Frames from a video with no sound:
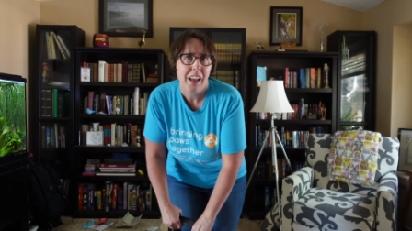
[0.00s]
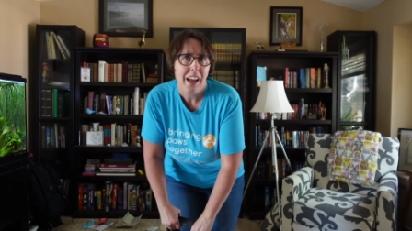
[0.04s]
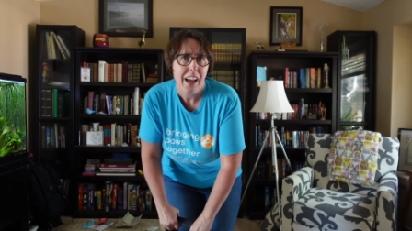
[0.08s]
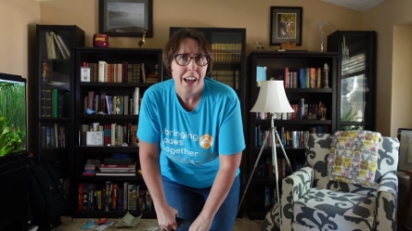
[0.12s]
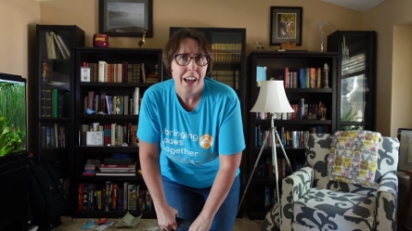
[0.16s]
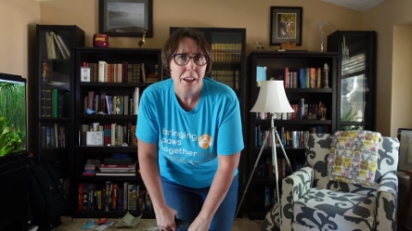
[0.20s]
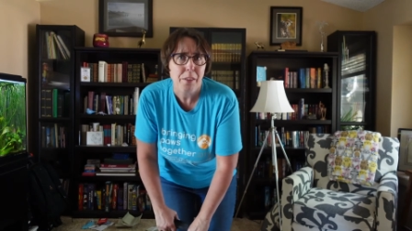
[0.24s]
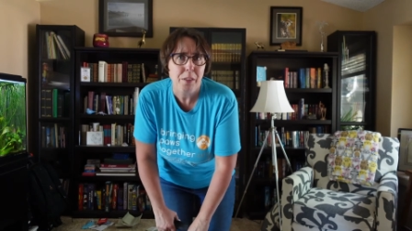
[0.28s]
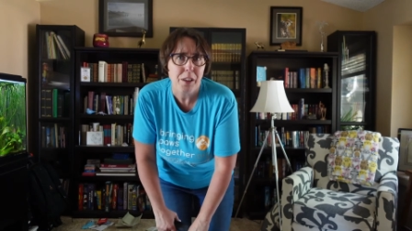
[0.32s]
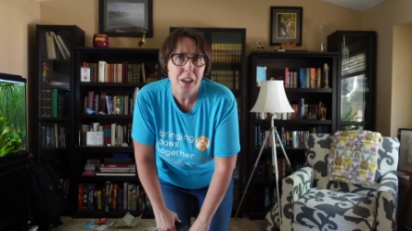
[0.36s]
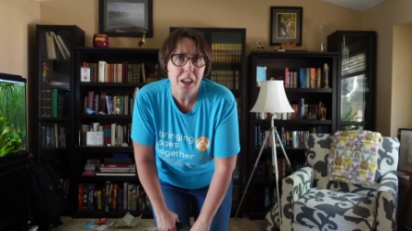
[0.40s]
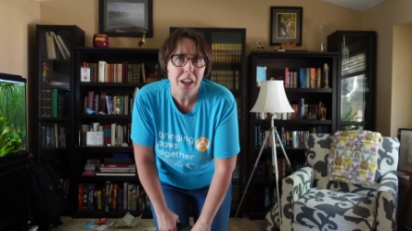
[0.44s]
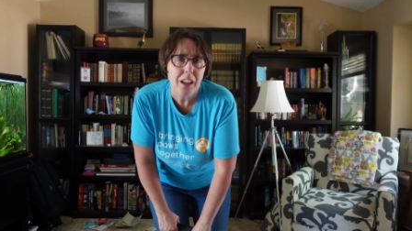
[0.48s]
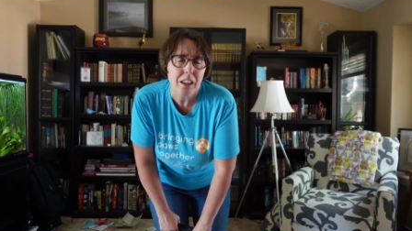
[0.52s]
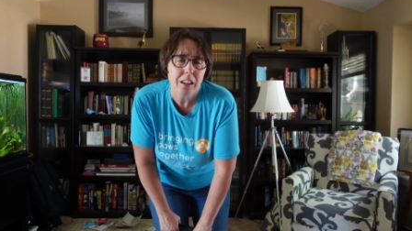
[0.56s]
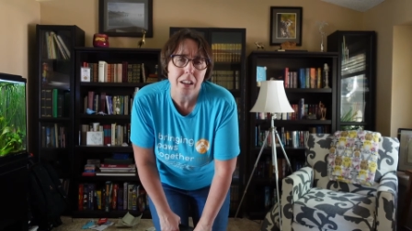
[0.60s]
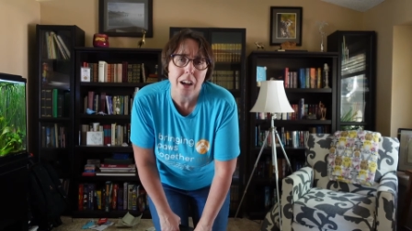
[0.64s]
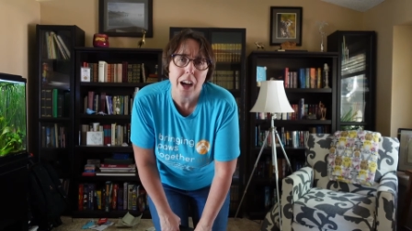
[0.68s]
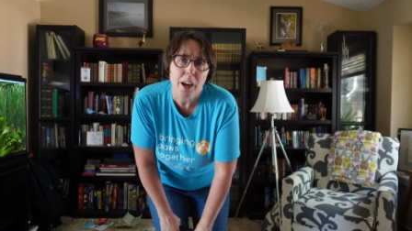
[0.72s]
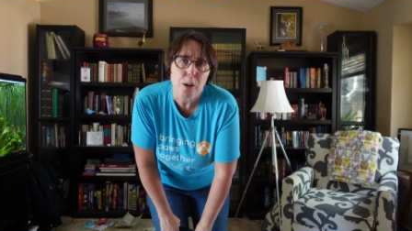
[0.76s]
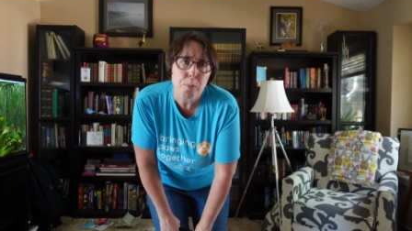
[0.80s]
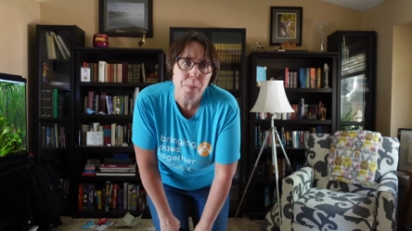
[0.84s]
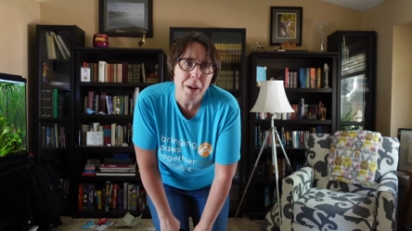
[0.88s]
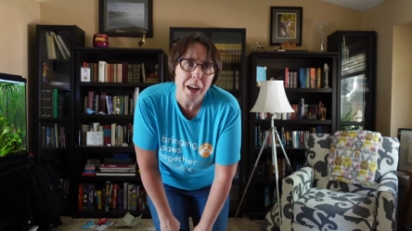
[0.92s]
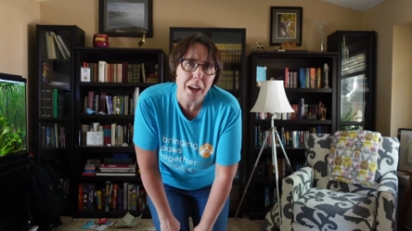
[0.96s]
I think a
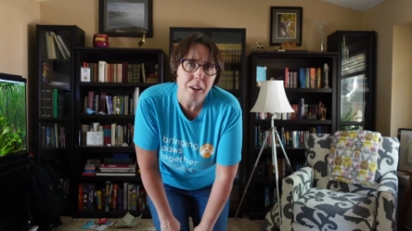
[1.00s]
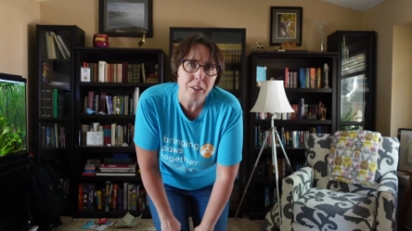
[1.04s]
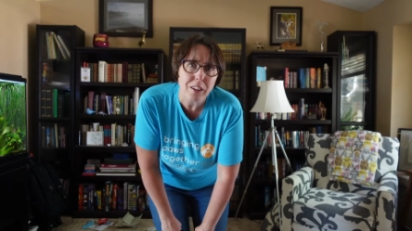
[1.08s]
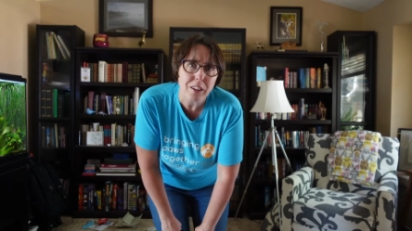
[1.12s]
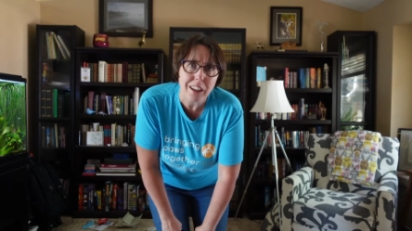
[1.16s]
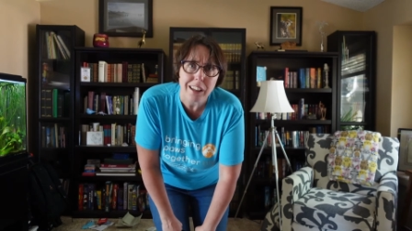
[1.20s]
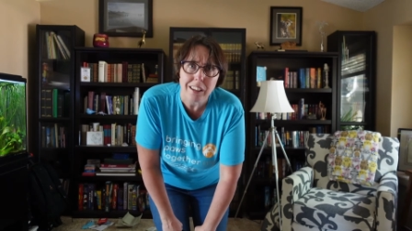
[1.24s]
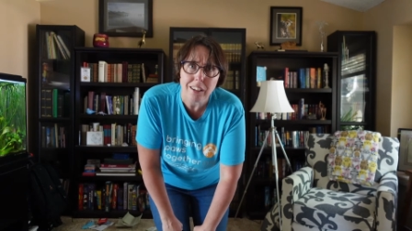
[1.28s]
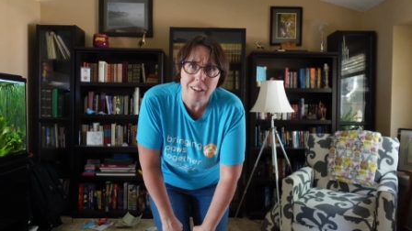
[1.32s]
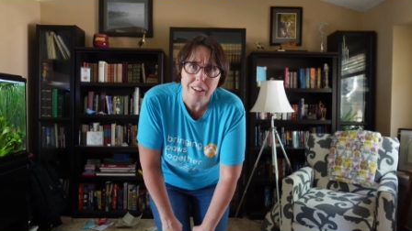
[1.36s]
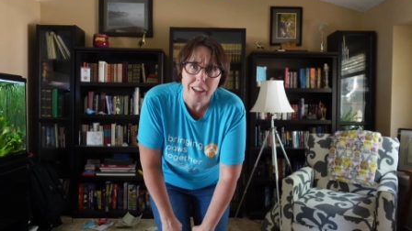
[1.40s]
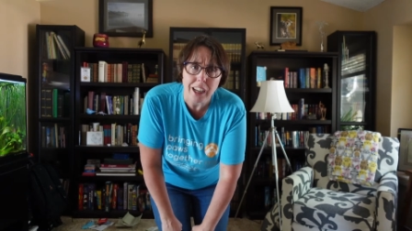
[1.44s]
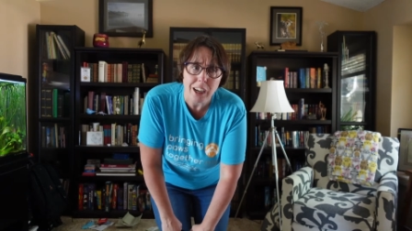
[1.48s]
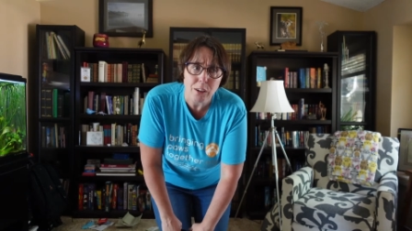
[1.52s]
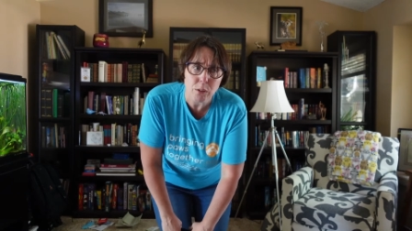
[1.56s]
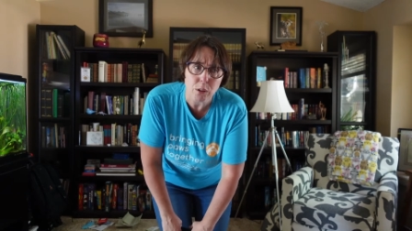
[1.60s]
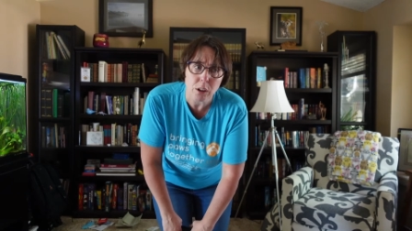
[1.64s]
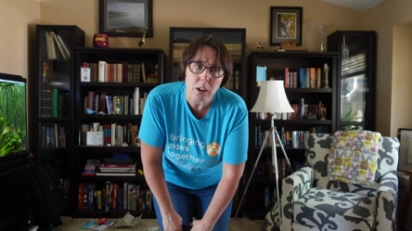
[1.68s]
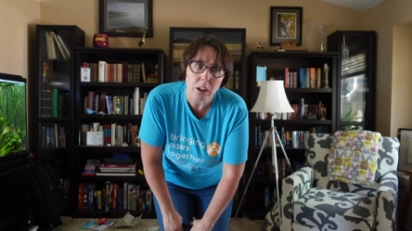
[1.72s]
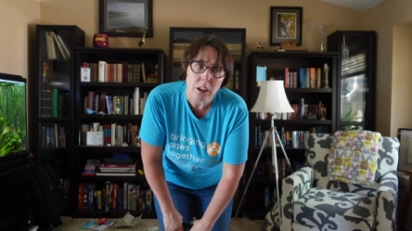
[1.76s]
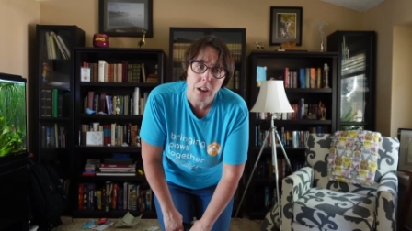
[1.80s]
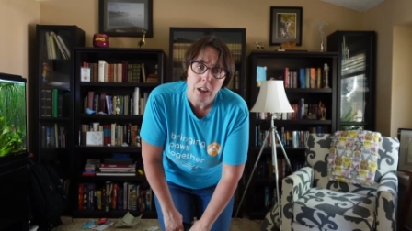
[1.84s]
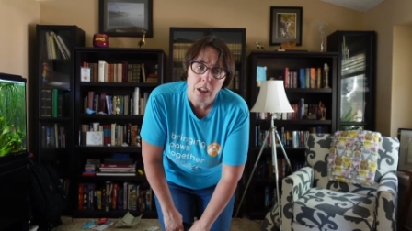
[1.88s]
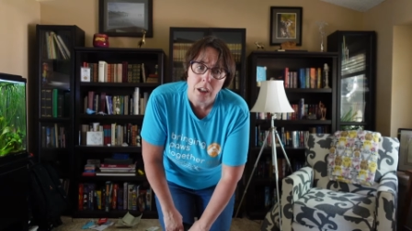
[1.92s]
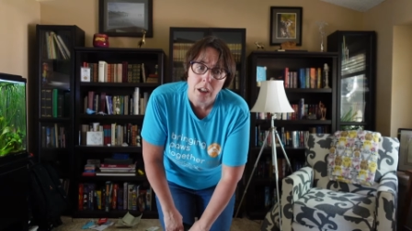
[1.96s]
lot of bags I looked at
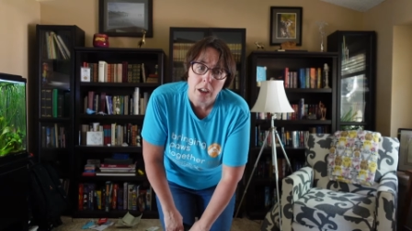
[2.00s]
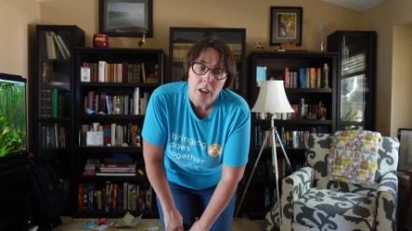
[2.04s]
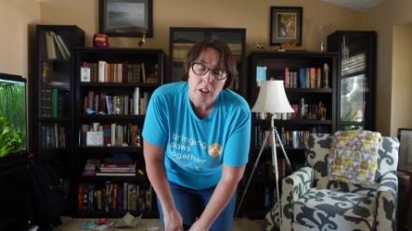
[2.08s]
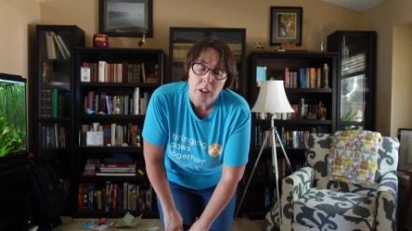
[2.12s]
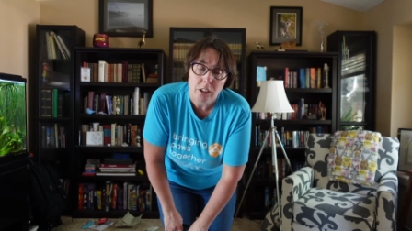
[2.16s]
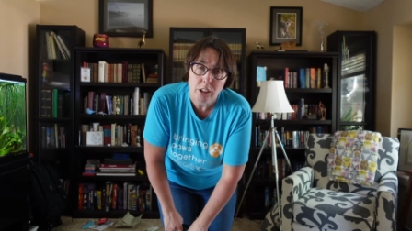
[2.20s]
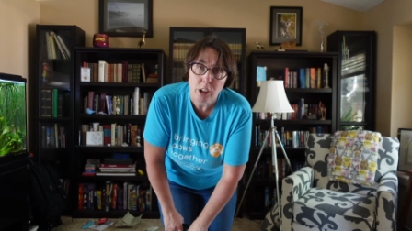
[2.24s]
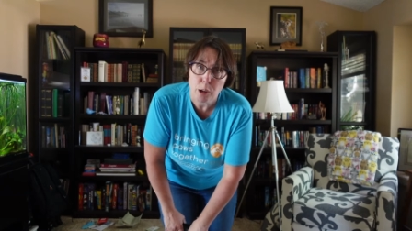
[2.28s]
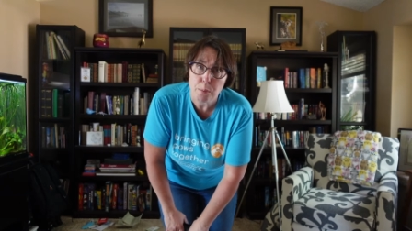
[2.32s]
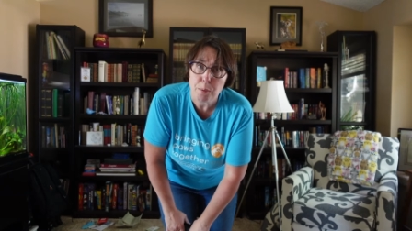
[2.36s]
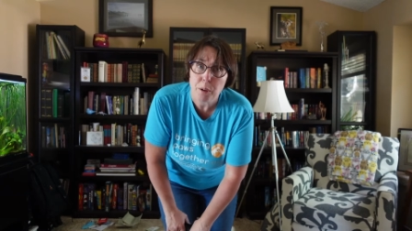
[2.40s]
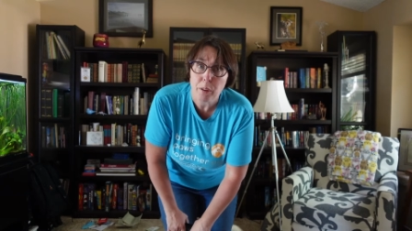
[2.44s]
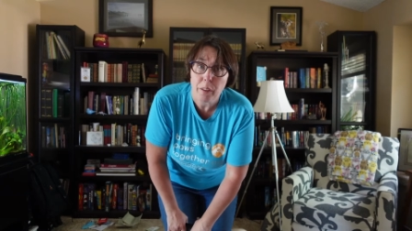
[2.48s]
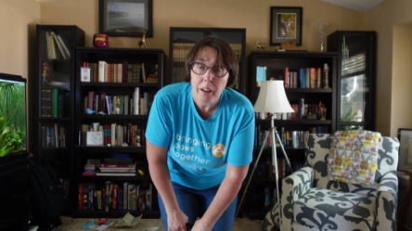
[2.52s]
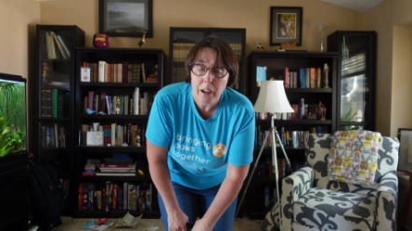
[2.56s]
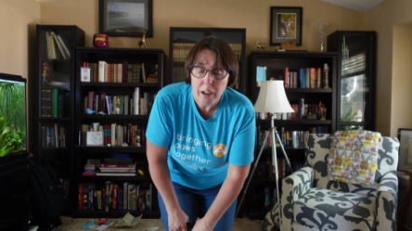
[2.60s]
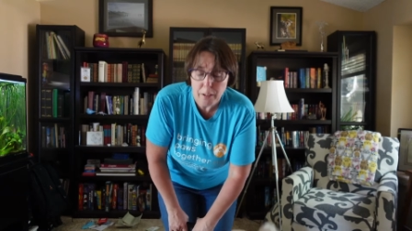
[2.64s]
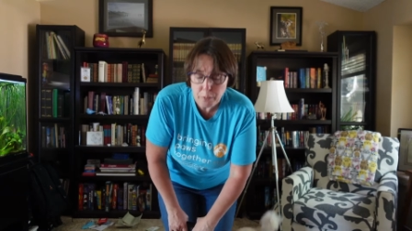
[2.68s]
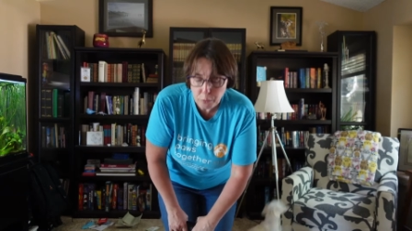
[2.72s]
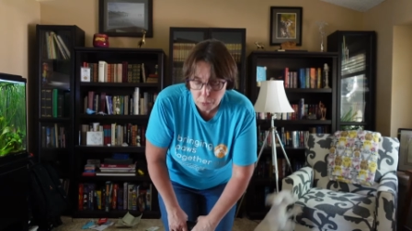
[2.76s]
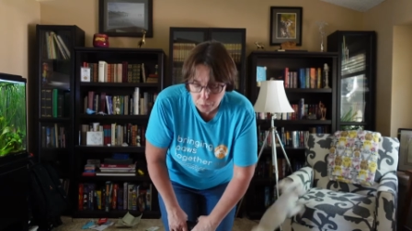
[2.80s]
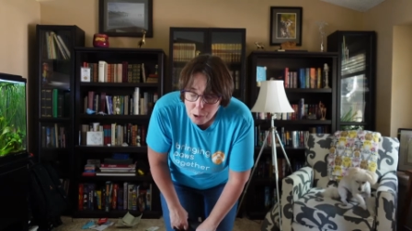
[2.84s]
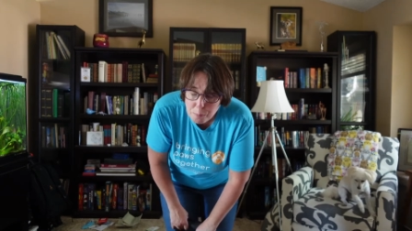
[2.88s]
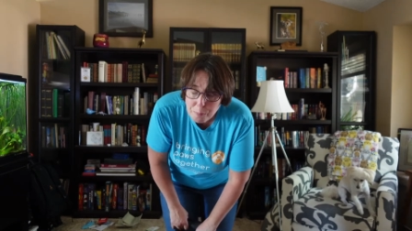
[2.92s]
were double that,